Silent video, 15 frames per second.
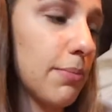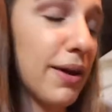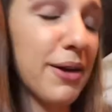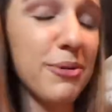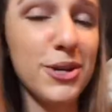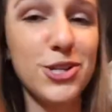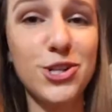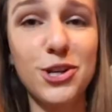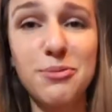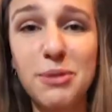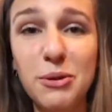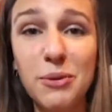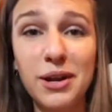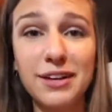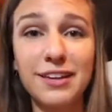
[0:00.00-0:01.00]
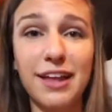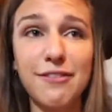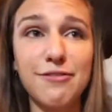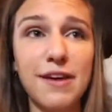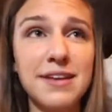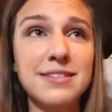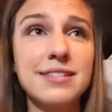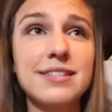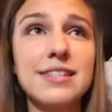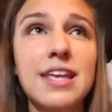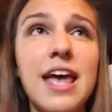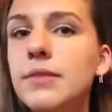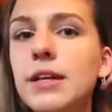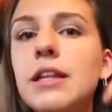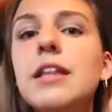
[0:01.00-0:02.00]
but we should be wearing life vests.
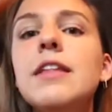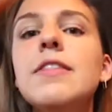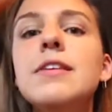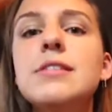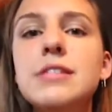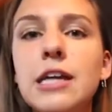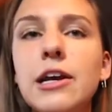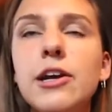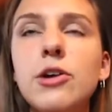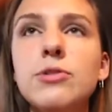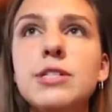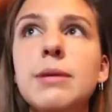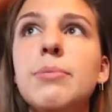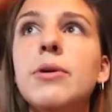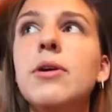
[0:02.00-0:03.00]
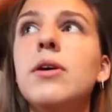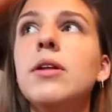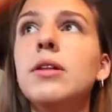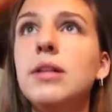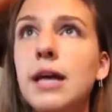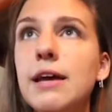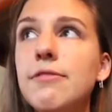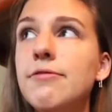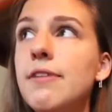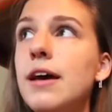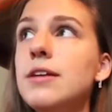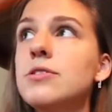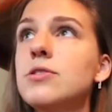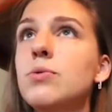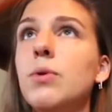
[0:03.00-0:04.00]
And I think the stereotypical life
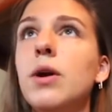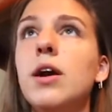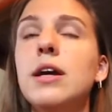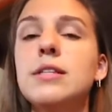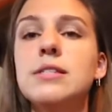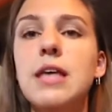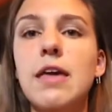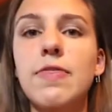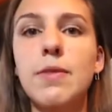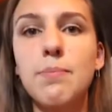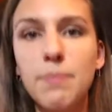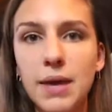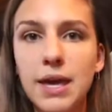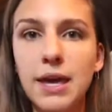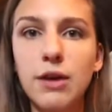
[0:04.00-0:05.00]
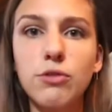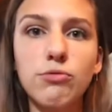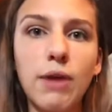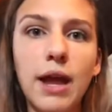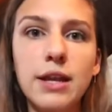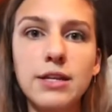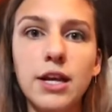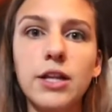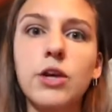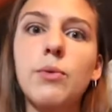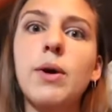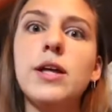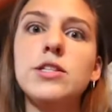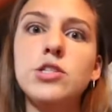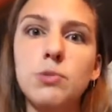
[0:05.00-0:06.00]
vest where it's like the big red, yellow
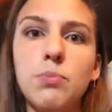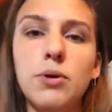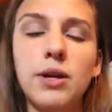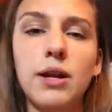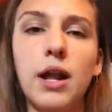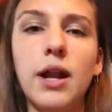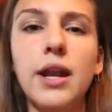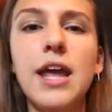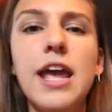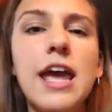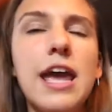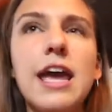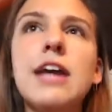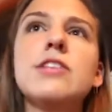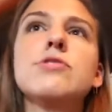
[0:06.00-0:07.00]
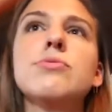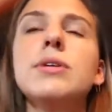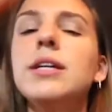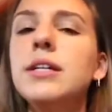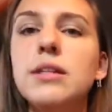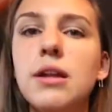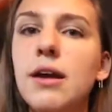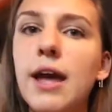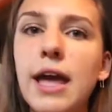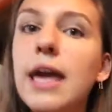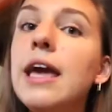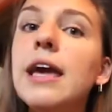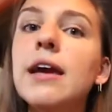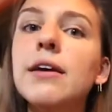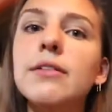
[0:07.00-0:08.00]
ones, you put it on, it's really,
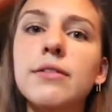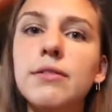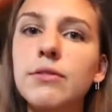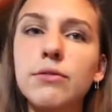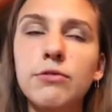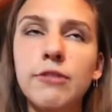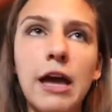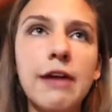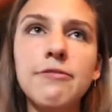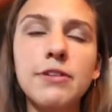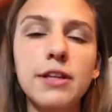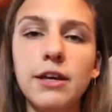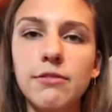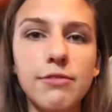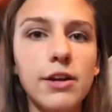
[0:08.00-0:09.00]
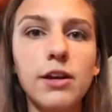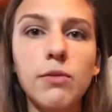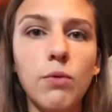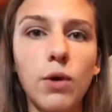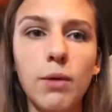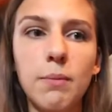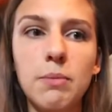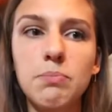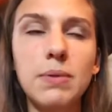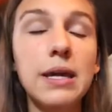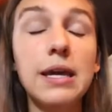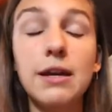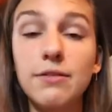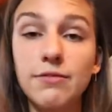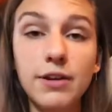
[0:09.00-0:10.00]
A, I feel like very warm.
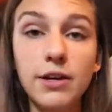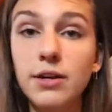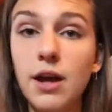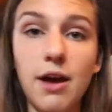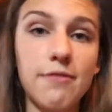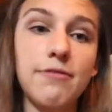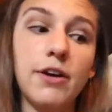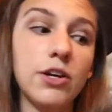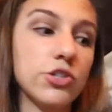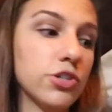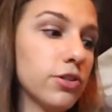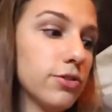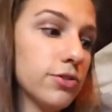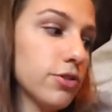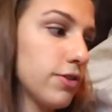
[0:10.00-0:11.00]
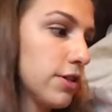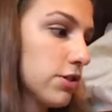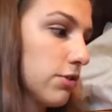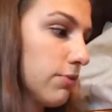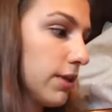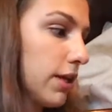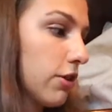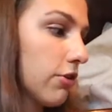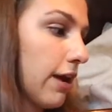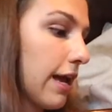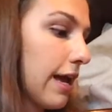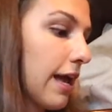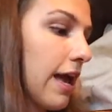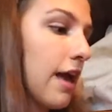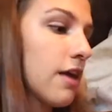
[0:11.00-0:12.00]
B, very not functional. So these are really
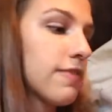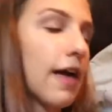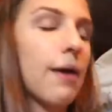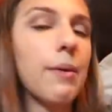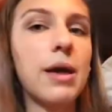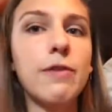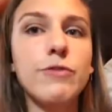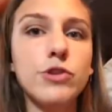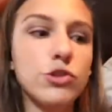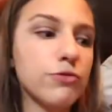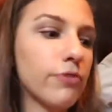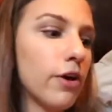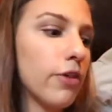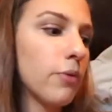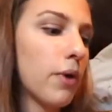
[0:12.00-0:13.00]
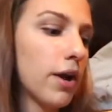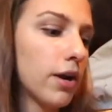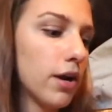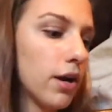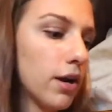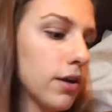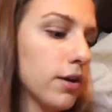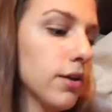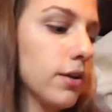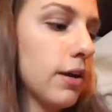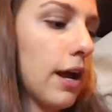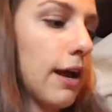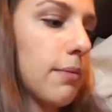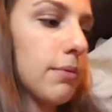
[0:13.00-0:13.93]
great. That way if you do fall in the water, I